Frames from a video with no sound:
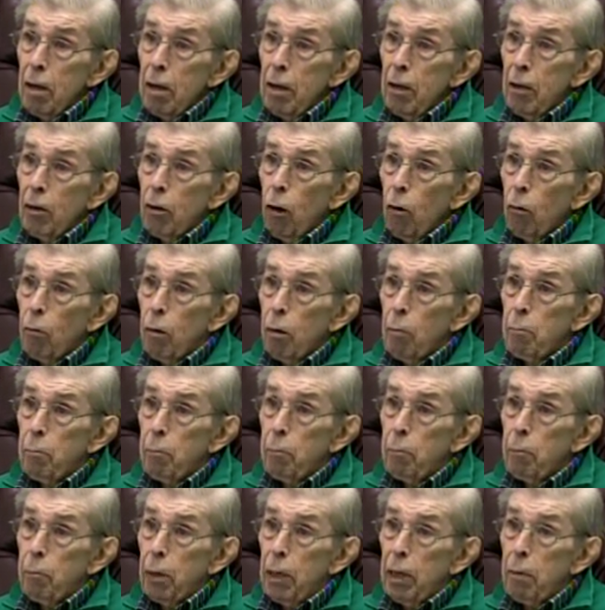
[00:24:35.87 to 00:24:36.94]
you know,
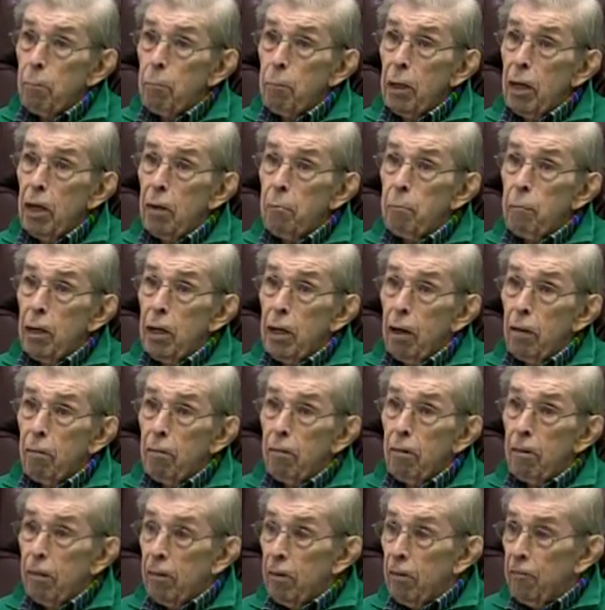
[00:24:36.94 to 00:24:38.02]
be a
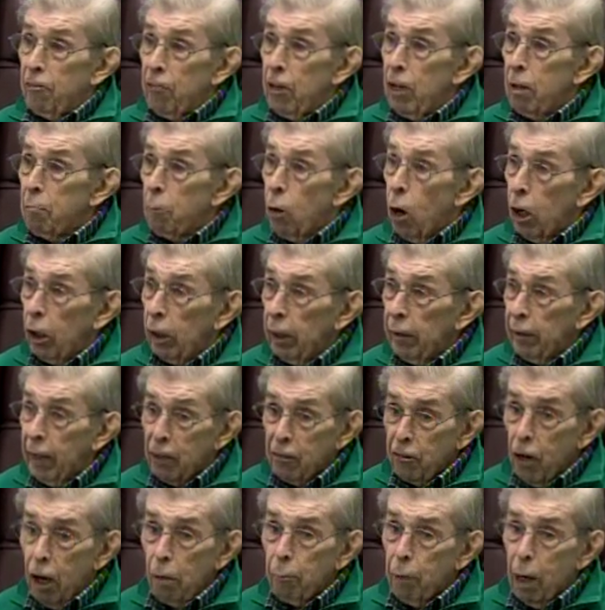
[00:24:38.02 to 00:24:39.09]
fearmonger.
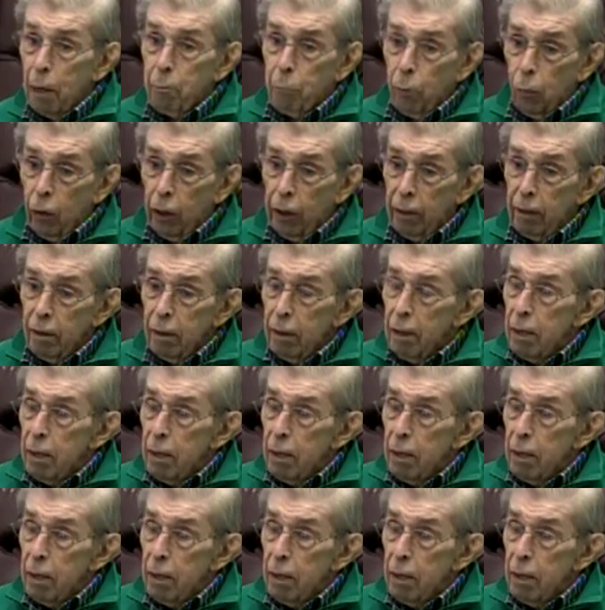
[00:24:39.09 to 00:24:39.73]
That's not my point.